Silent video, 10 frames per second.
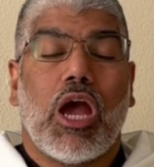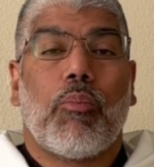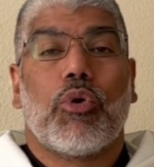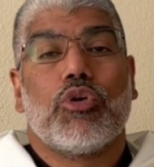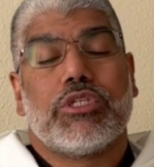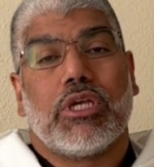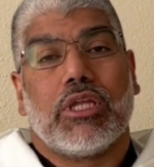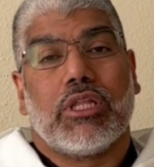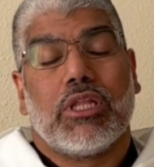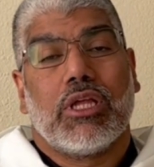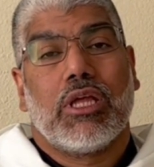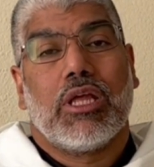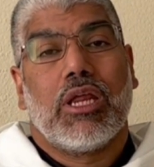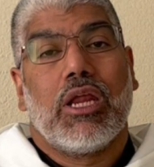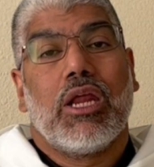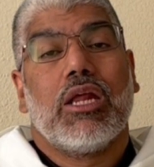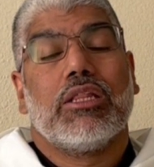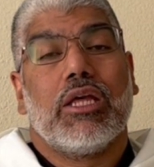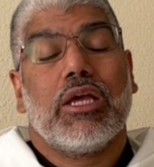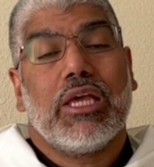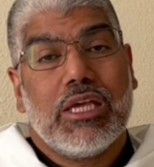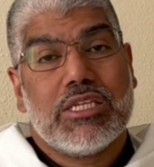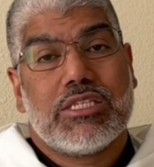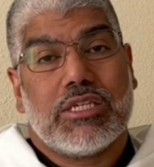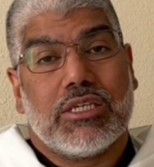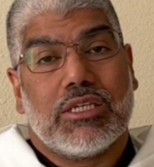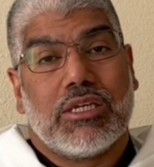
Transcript: approaching the Easter,